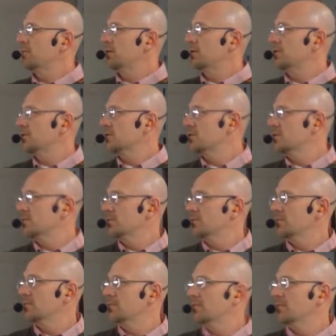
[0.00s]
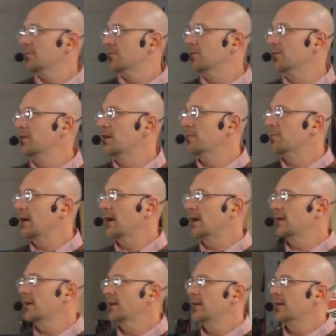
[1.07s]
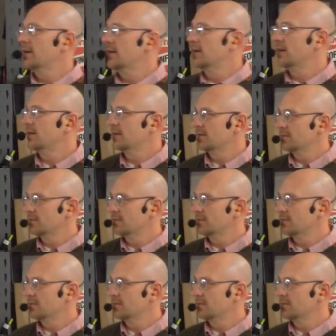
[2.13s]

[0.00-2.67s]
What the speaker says: pictures? Where you come back? Let me come back,